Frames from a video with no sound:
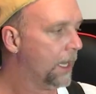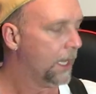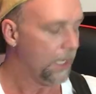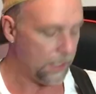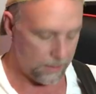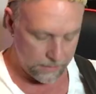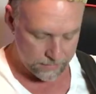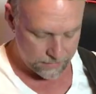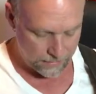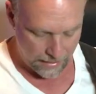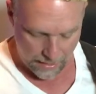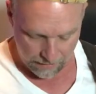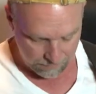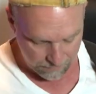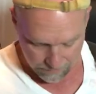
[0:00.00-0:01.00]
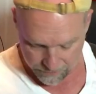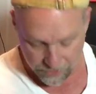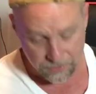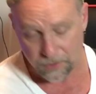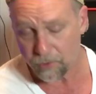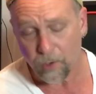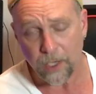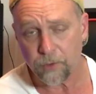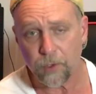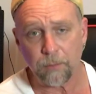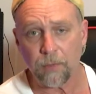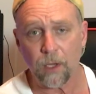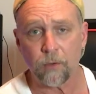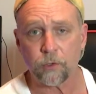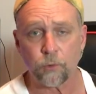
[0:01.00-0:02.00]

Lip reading: It's just a great tremolo.